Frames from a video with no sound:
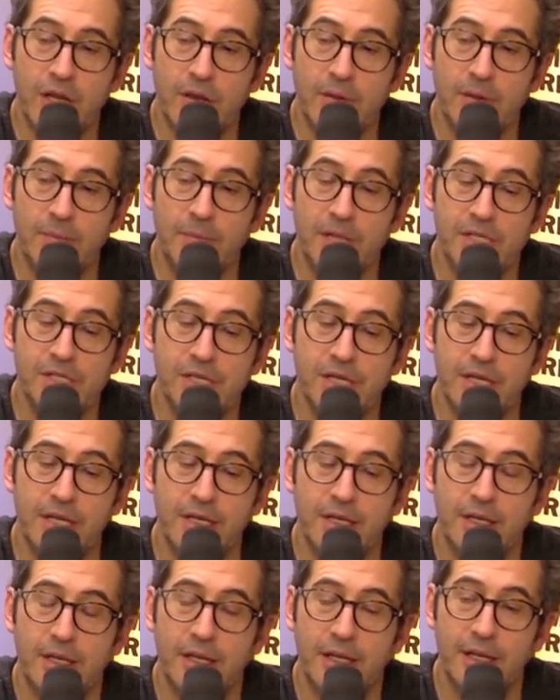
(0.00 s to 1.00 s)

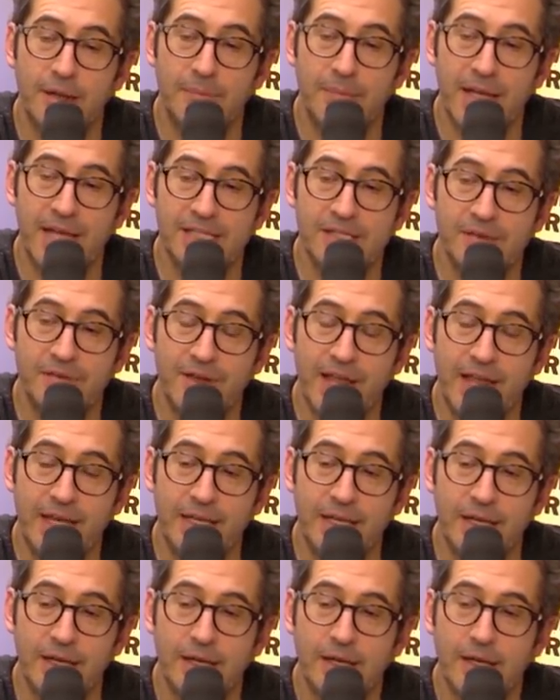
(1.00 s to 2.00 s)
Michigan and in Pennsylvania